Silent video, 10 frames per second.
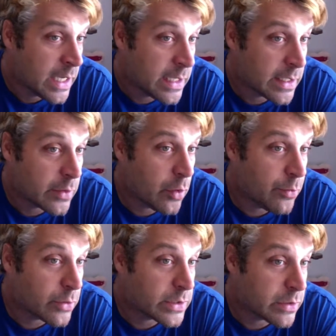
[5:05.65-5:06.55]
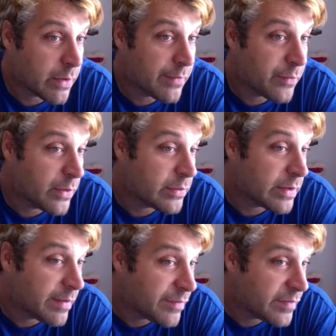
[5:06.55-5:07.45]
and the core book is around
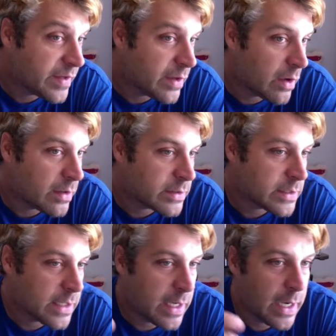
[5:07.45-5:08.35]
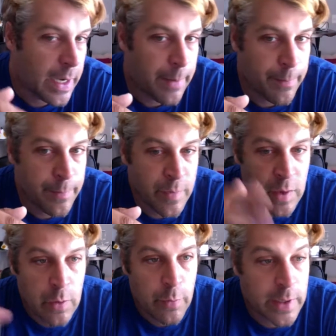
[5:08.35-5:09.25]
$450
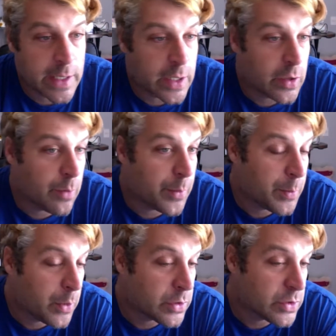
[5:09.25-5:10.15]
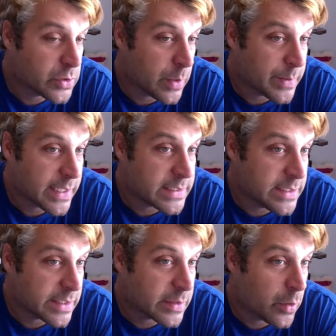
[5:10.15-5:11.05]
when I got it on promotion. So I'm
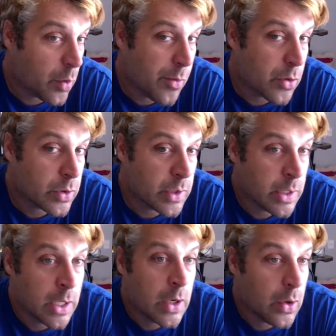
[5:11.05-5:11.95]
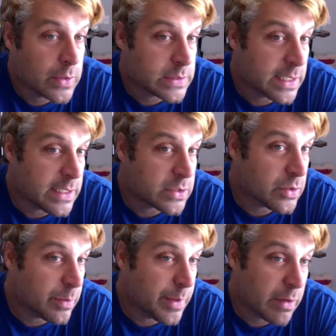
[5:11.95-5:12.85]
guessing the core book on sale is
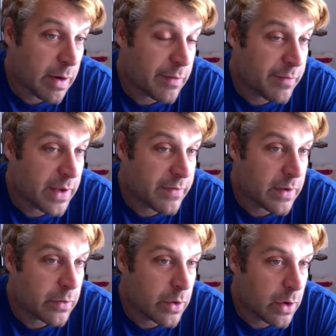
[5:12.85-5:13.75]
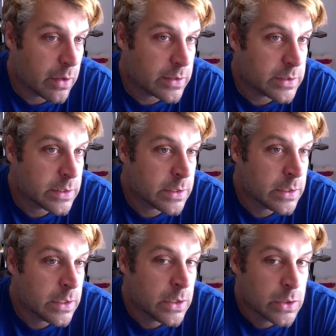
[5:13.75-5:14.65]
going to be around $500.
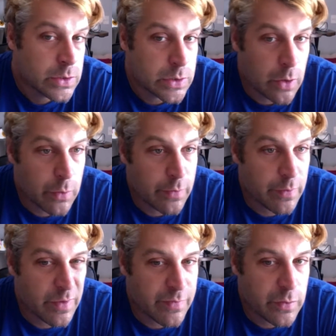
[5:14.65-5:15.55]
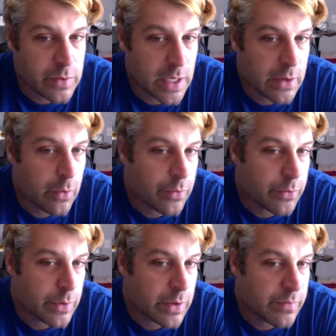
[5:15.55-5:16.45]
So if you take all
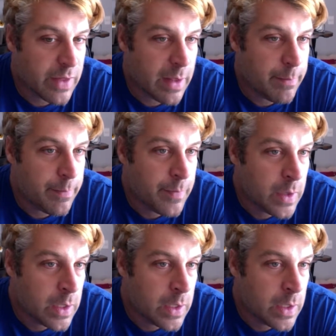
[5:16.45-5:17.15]
three of them,